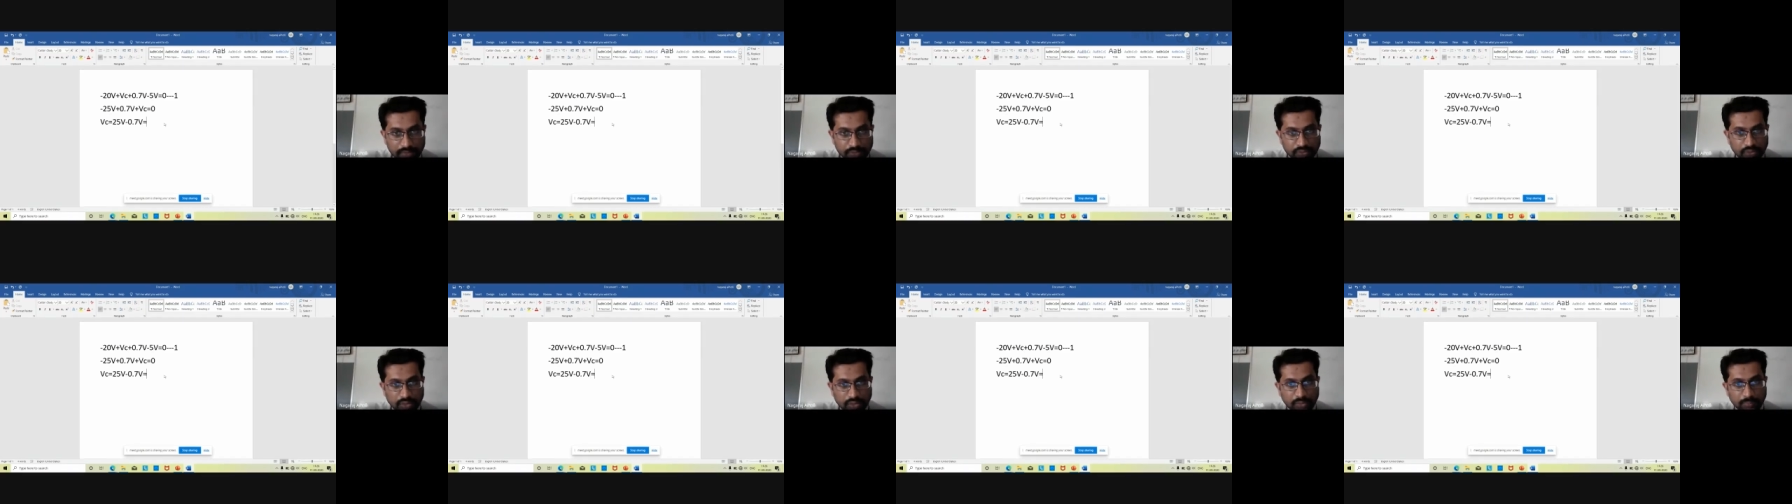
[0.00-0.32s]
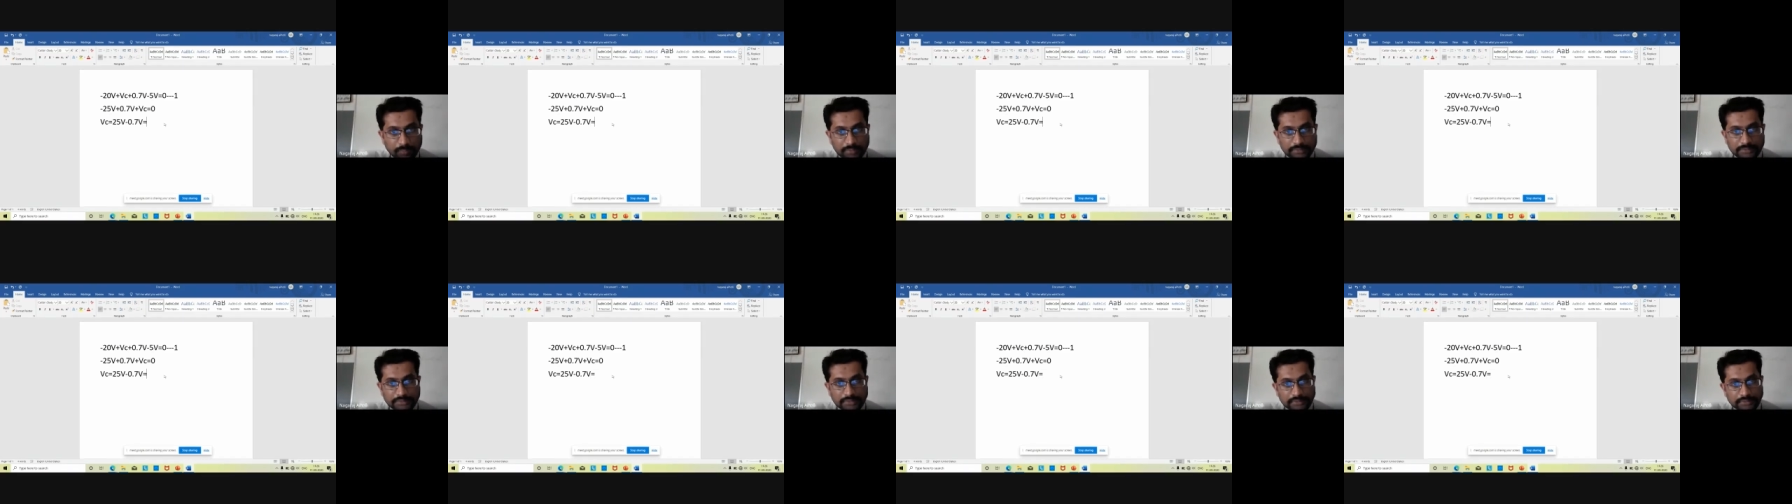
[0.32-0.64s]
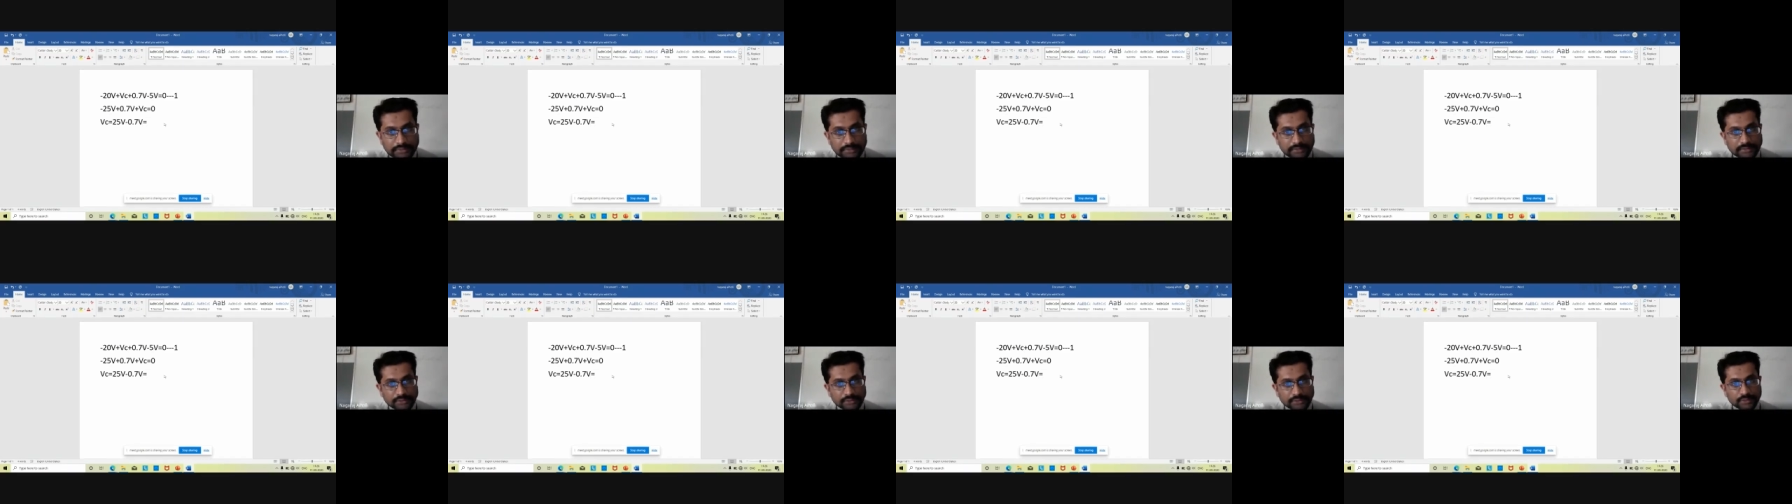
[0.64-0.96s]
So how much
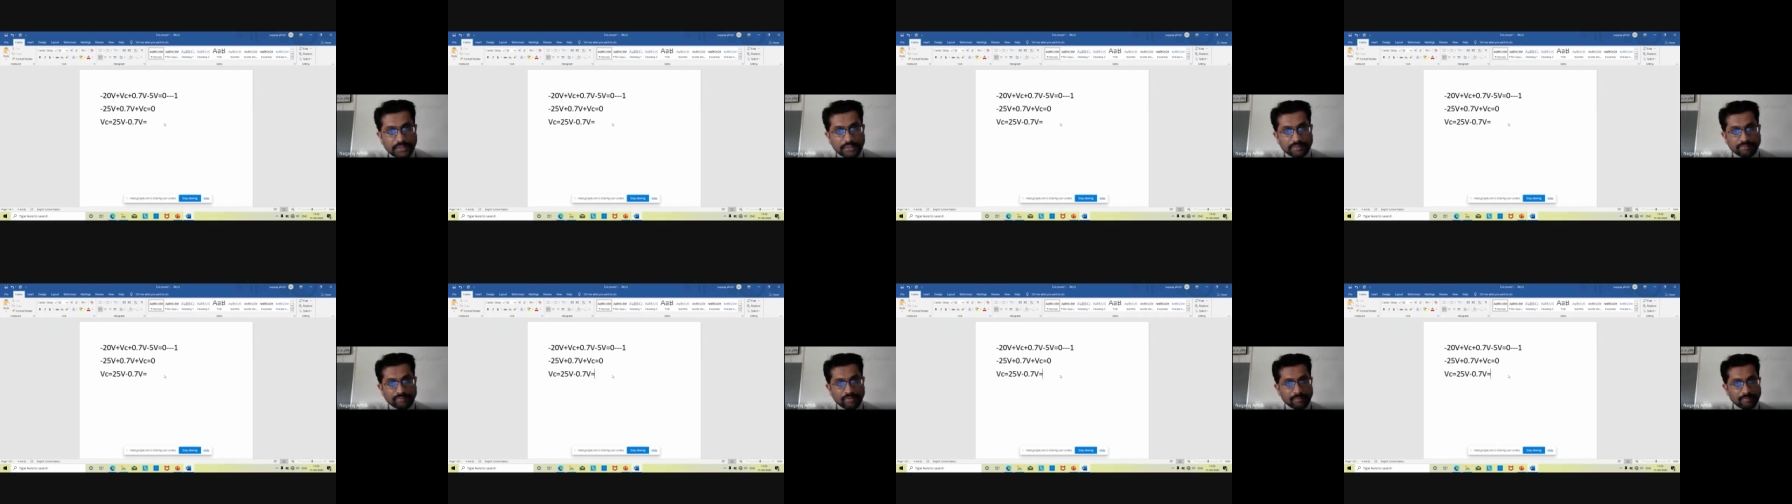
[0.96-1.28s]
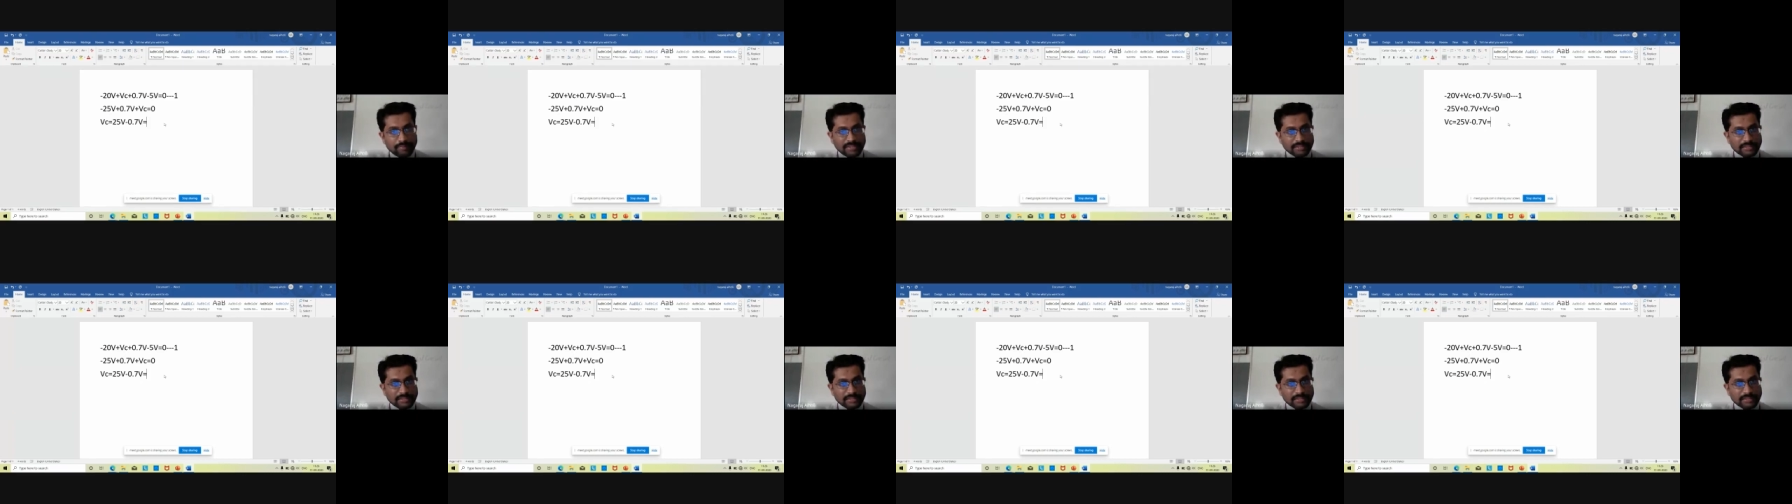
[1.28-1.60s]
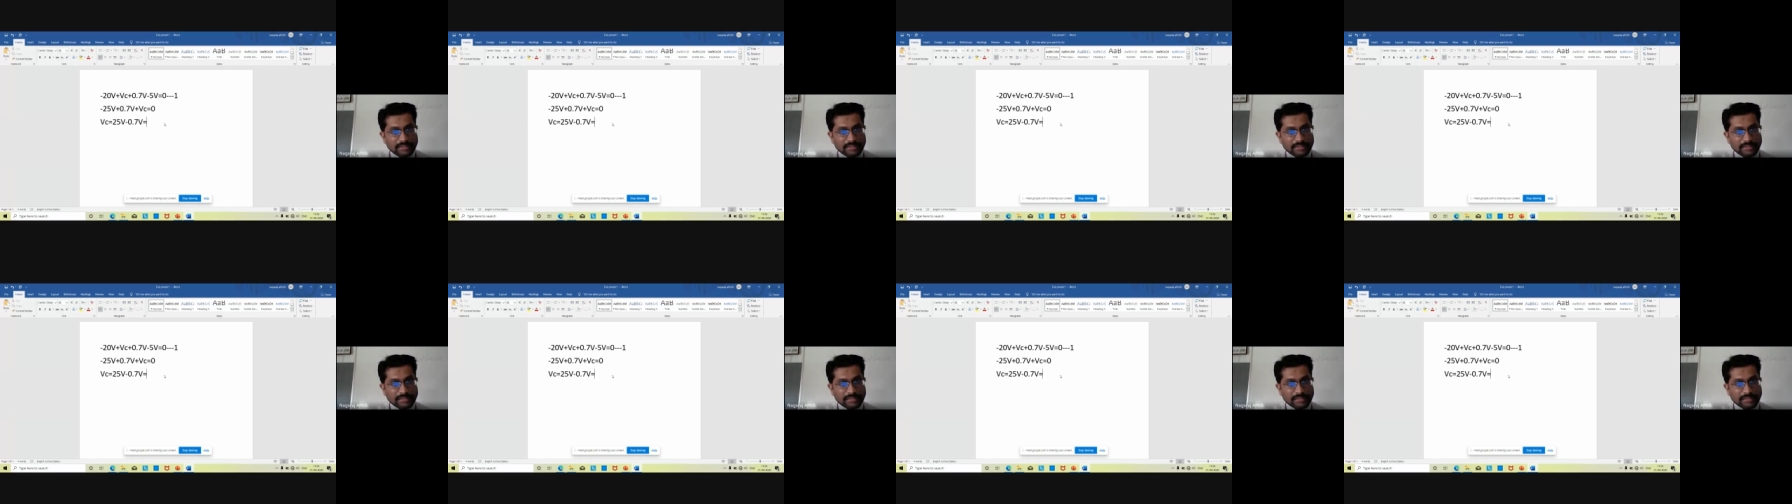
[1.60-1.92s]
is this? 25 minus
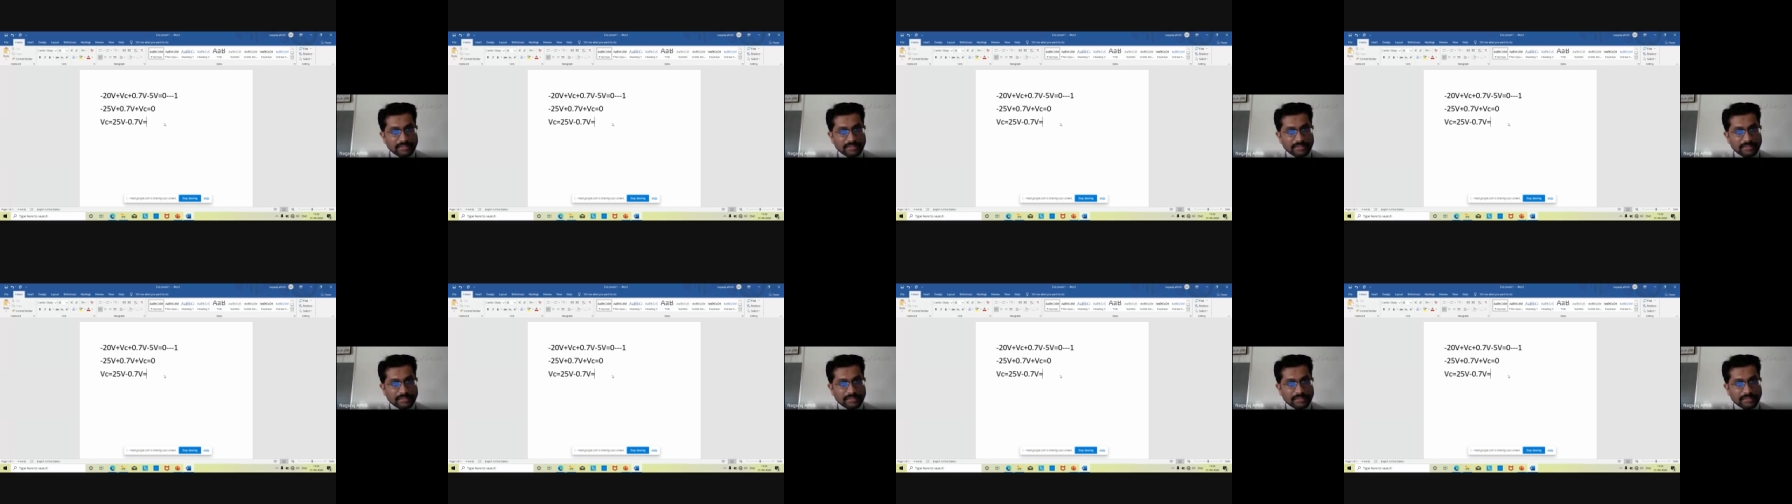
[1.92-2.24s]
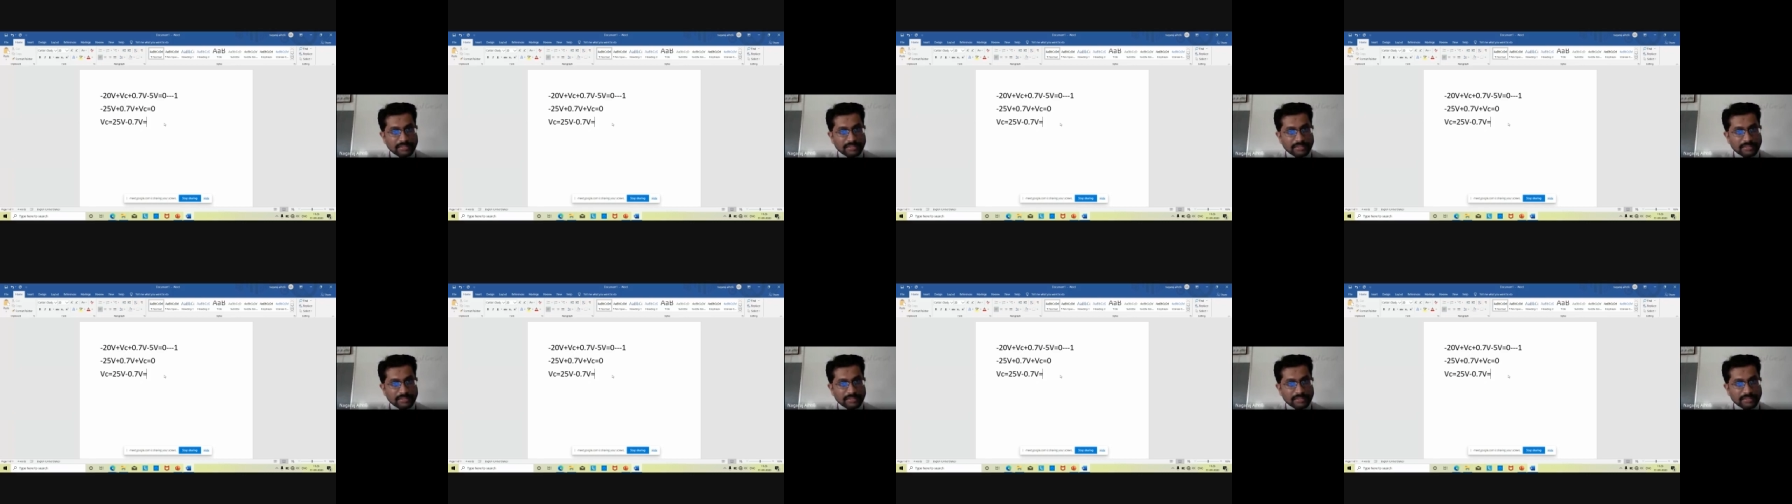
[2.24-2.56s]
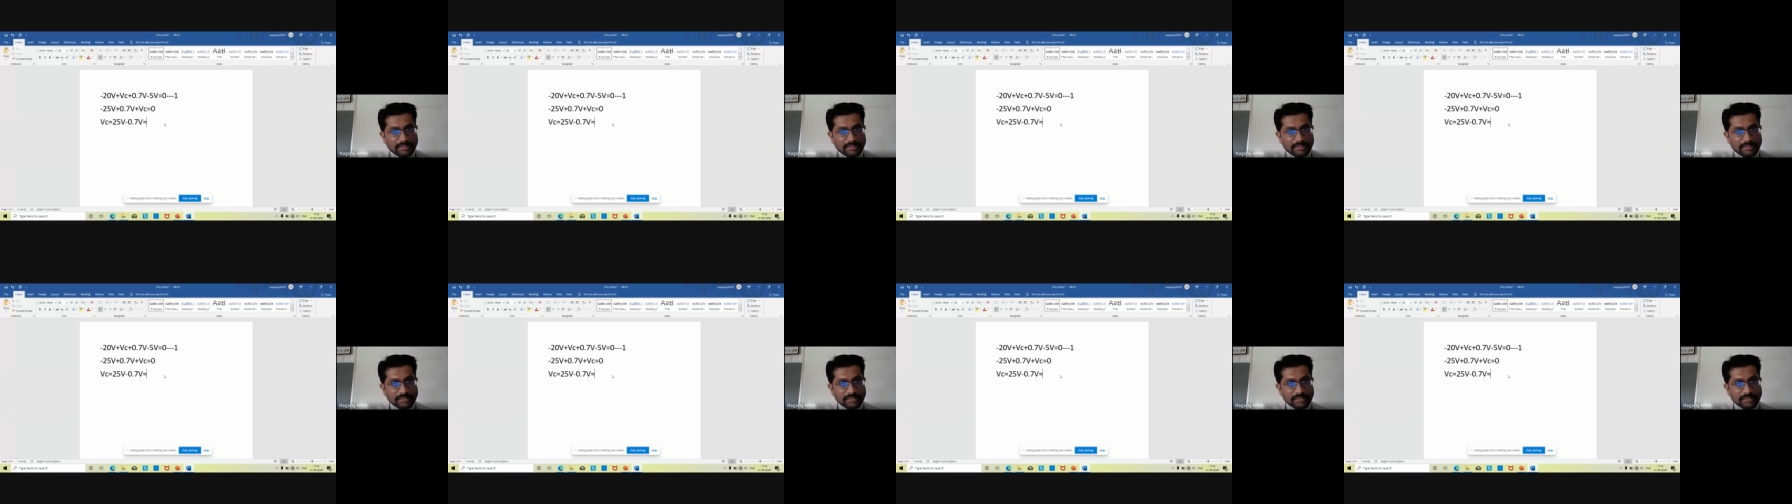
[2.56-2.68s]
0.7 is how much?